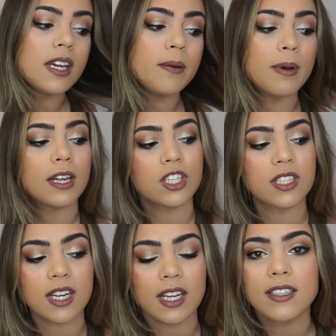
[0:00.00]
It
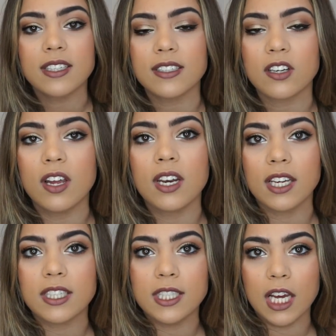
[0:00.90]
matches nicely. It's got a
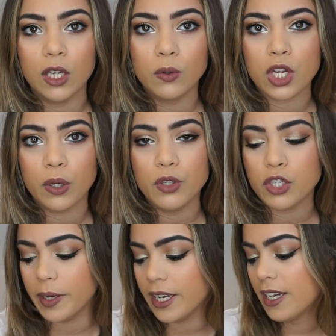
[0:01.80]
nice yellow tone
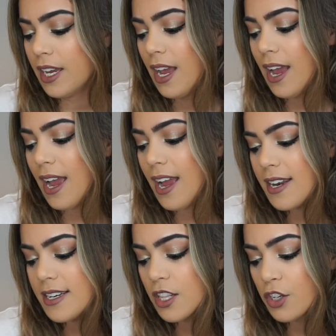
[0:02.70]
to it,
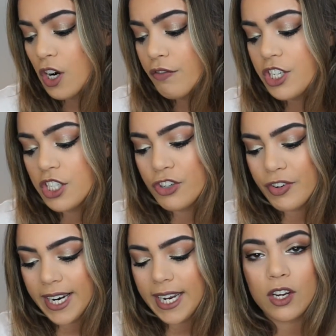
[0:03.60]
and the coverage is great.